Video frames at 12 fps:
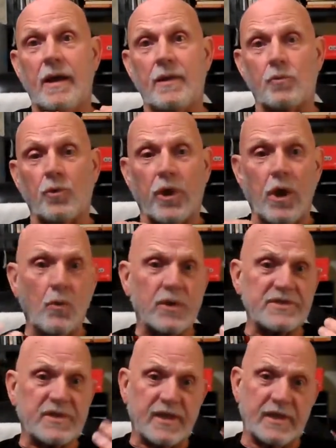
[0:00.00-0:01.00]
And we're
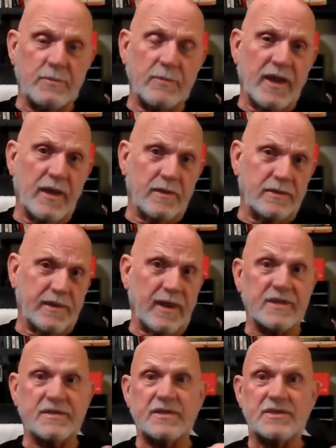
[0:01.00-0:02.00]
always thinking about
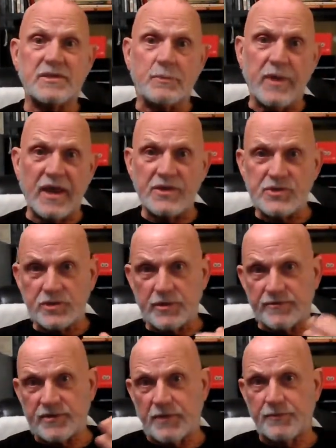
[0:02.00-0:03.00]
the
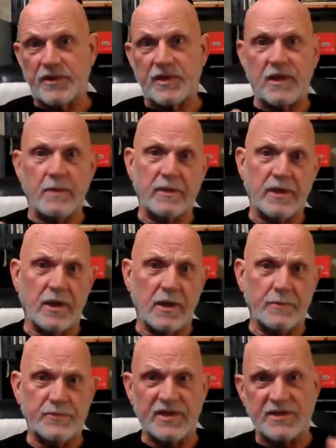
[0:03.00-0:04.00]
anticipation of something coming
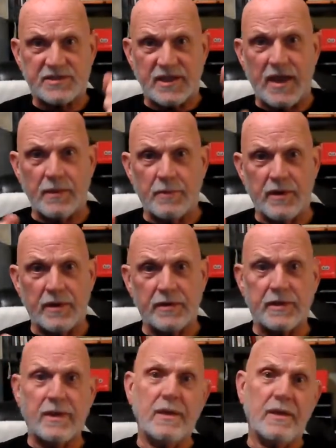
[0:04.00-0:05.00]
up, the
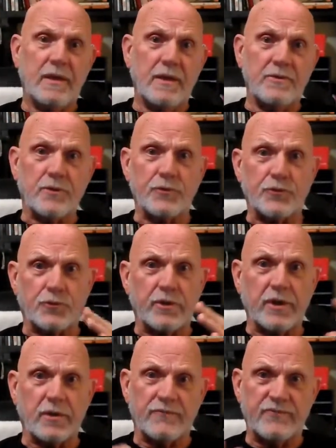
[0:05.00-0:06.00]
excitement, the
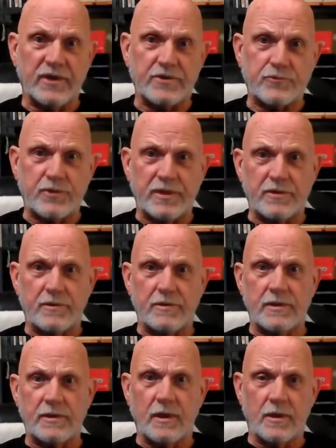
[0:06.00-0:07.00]
thrill of victory,
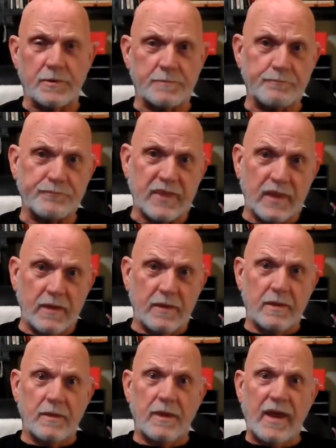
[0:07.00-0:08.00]
the
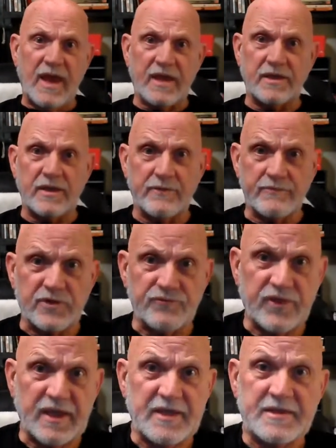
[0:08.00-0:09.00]
agony of
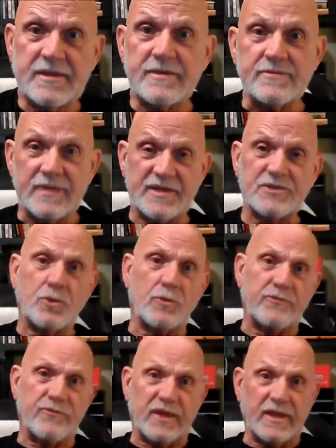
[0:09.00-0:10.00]
defeat, and that
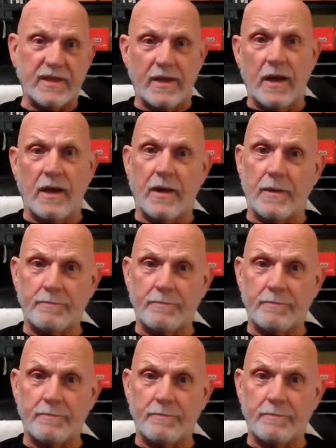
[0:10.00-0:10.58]
sort of thing.